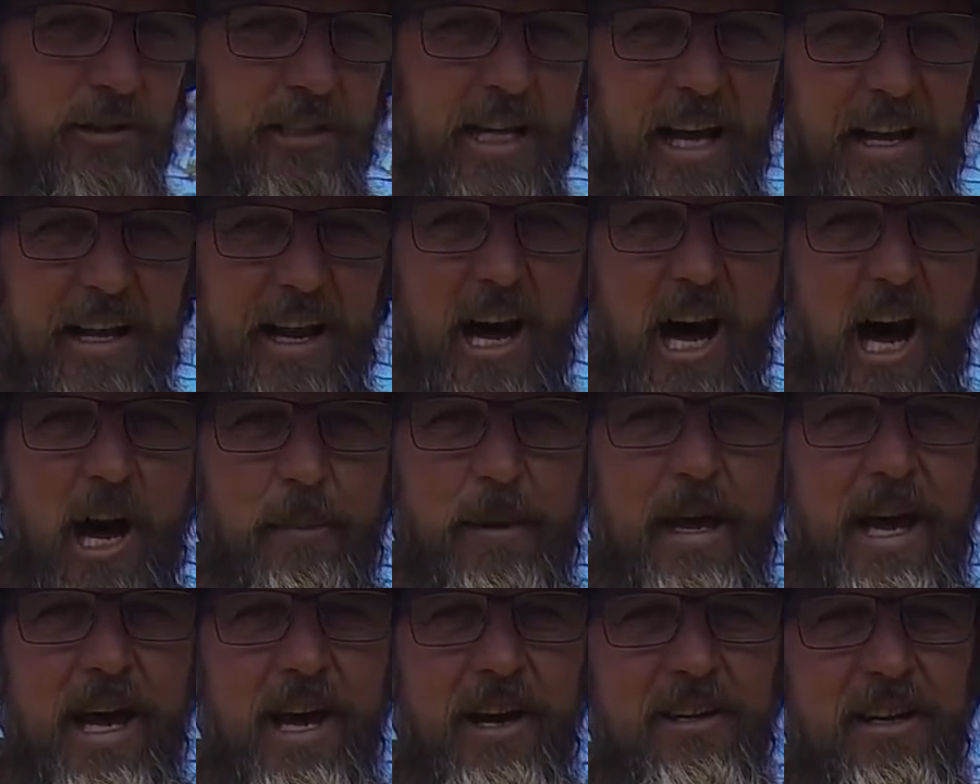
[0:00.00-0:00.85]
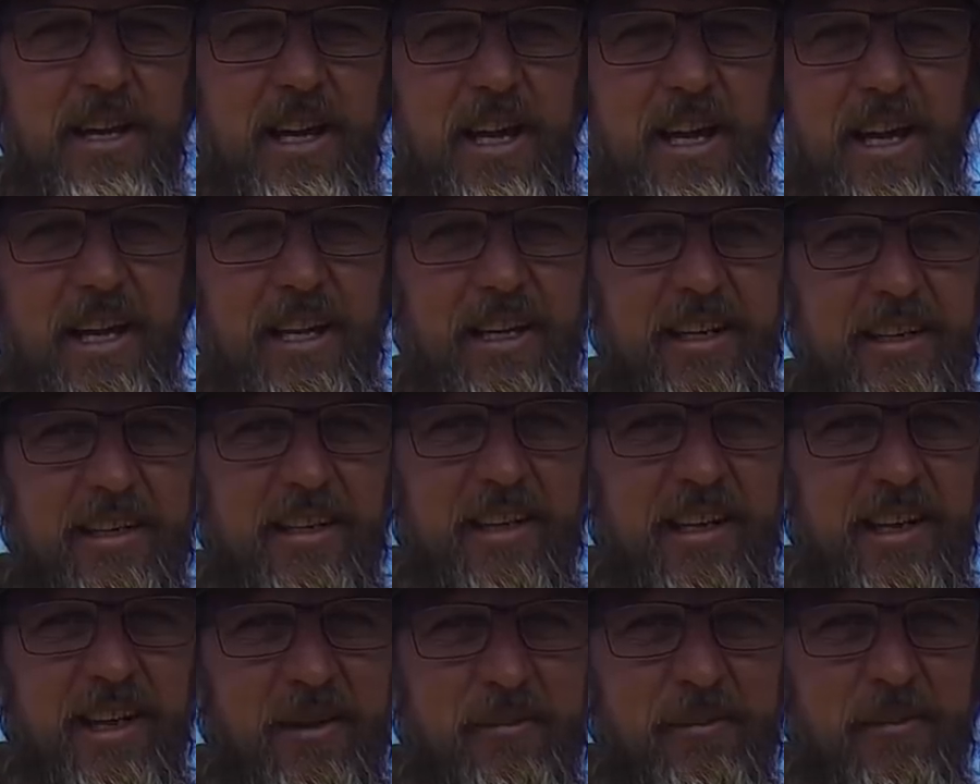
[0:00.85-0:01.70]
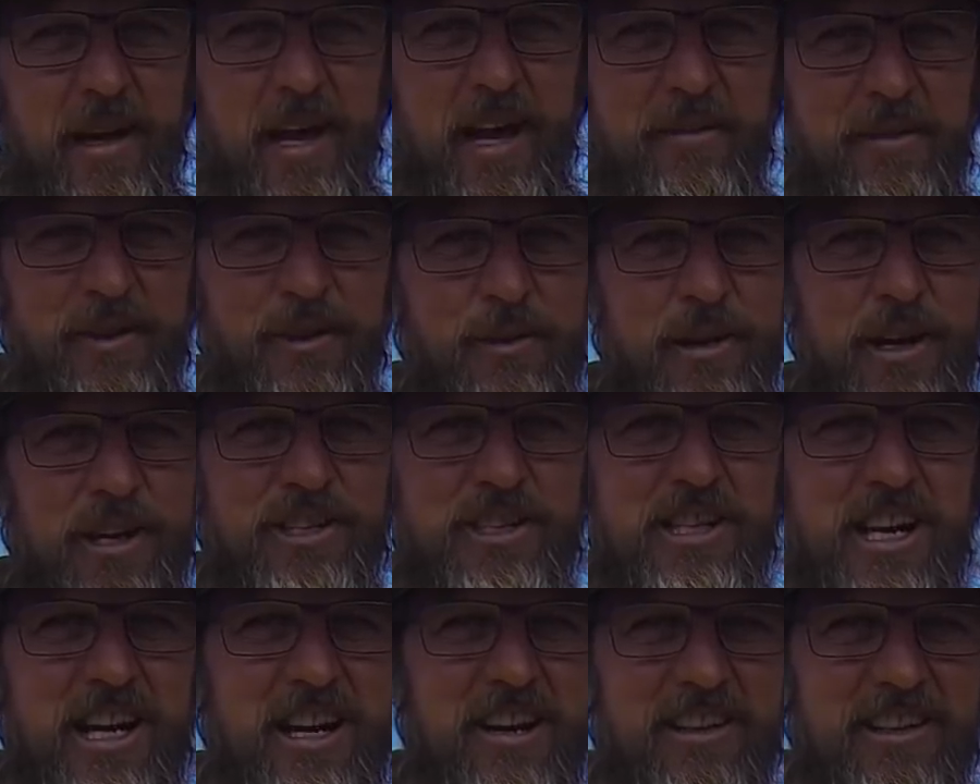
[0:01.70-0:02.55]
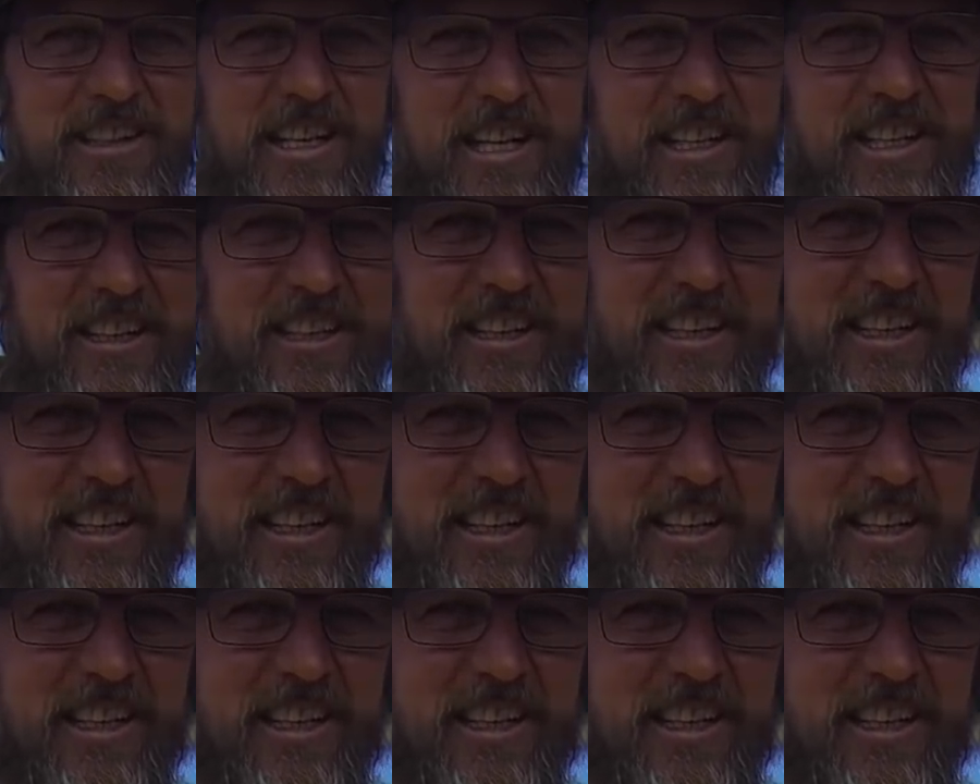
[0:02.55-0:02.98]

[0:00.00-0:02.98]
that arm out and have a quick shower at the end of the